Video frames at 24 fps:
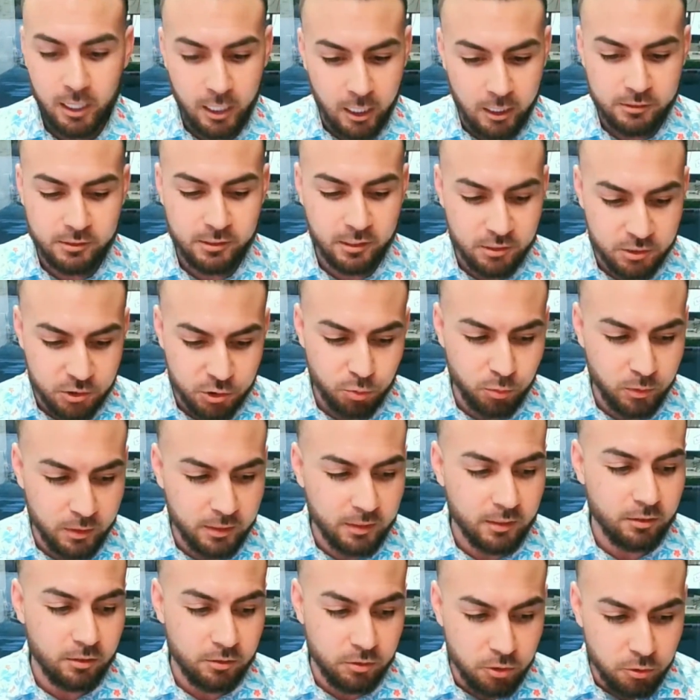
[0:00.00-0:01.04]
I'll say,
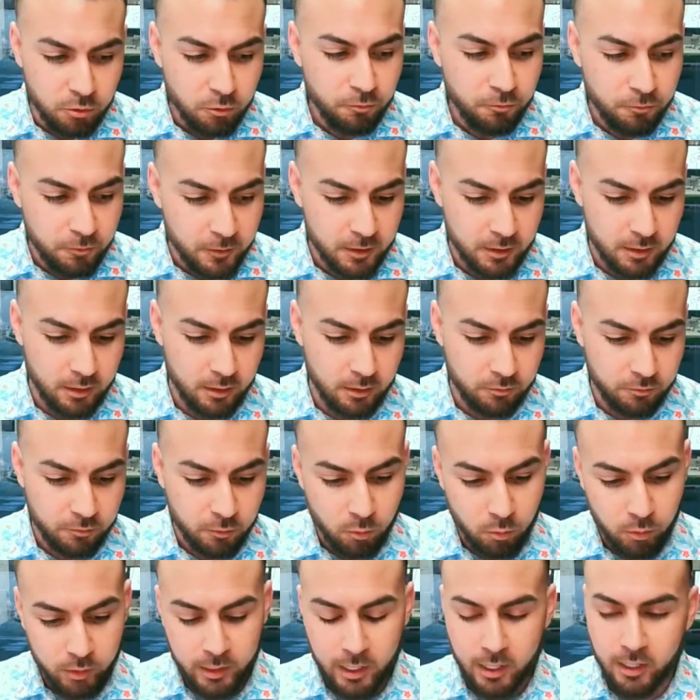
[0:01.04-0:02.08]
sweet, you fit in for
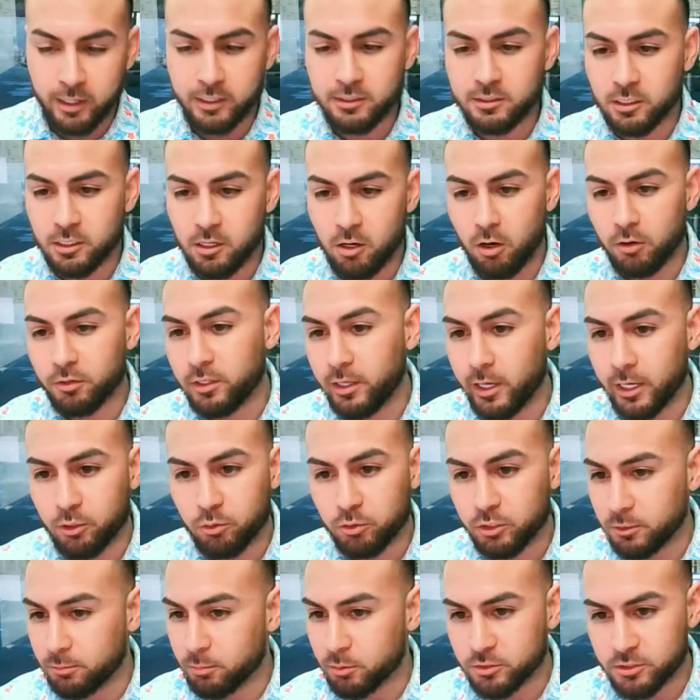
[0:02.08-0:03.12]
what I like to call the
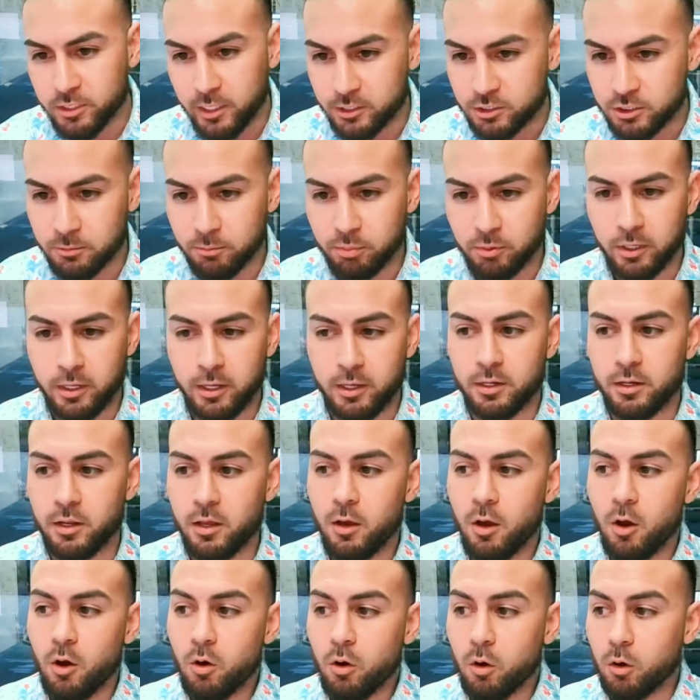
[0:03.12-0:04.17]
equity protection plan,
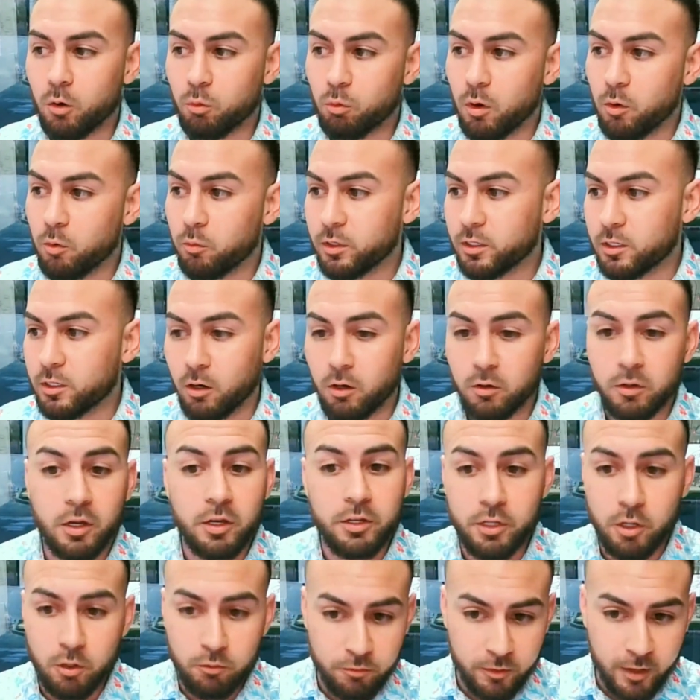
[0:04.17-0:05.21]
or what we call a
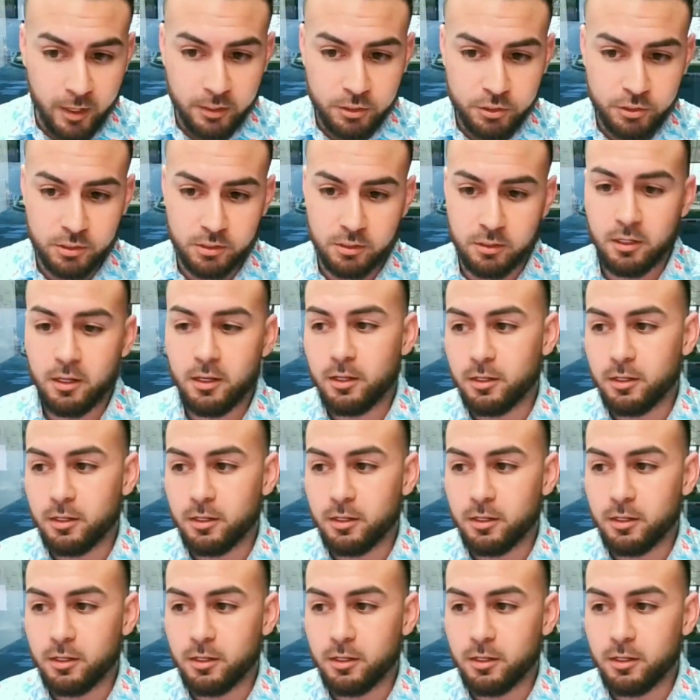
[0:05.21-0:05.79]
novation.